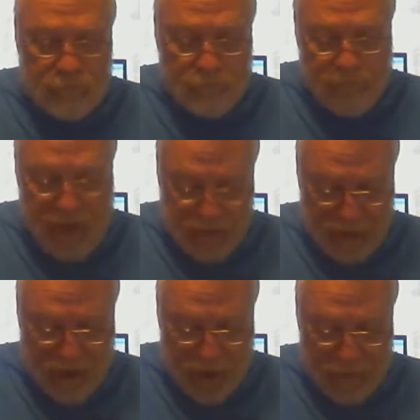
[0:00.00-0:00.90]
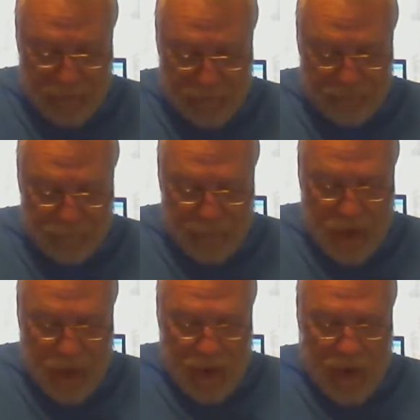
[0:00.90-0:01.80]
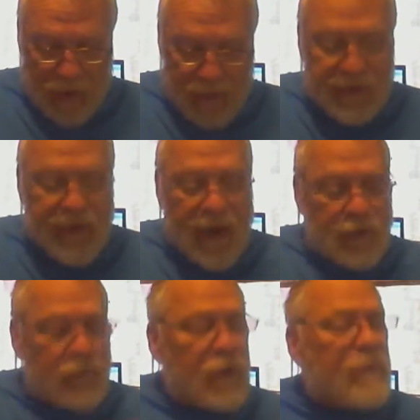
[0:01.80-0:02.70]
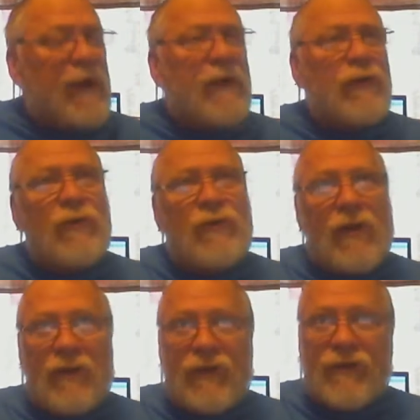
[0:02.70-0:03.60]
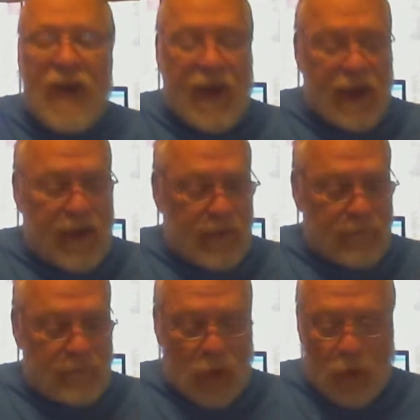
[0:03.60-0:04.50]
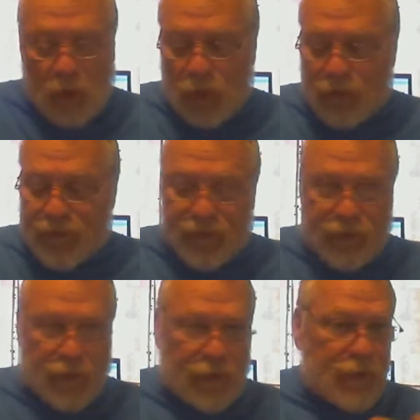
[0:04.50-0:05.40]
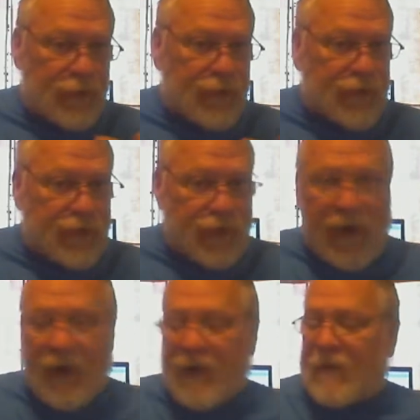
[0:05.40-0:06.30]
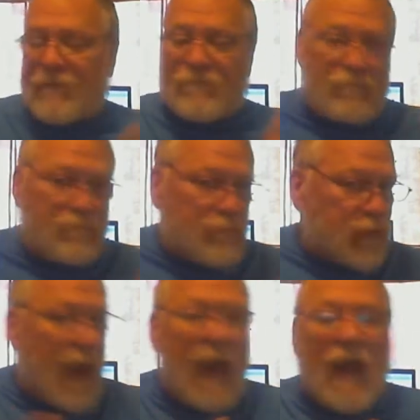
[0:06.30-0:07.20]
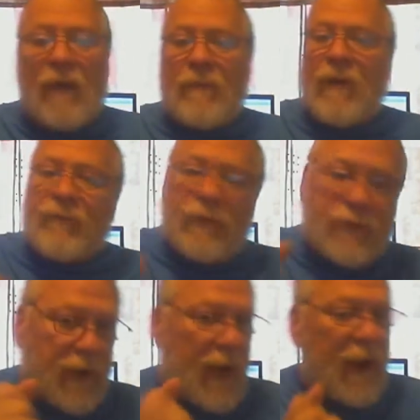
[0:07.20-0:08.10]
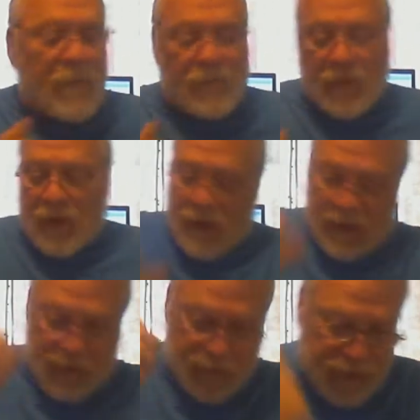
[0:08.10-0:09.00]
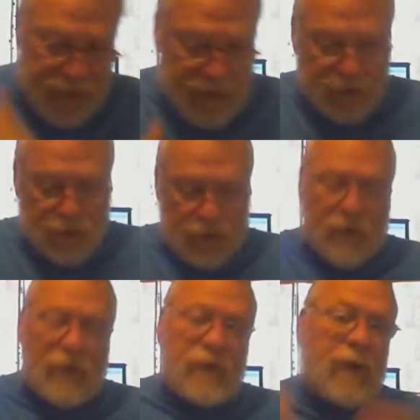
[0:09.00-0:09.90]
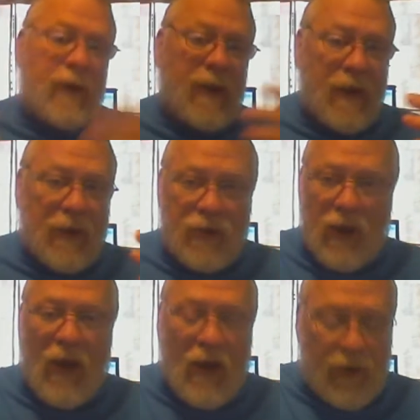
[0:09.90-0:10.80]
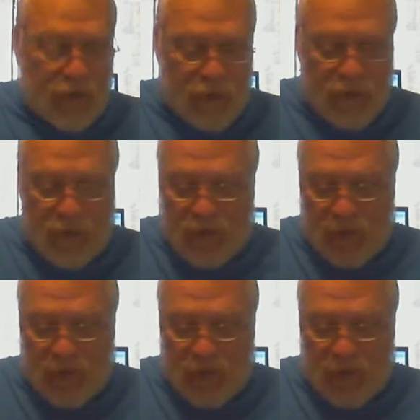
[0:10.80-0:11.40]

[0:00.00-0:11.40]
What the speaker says: mankind, they tend to repeat using the same old stir stick time after time. Seizure, conquer,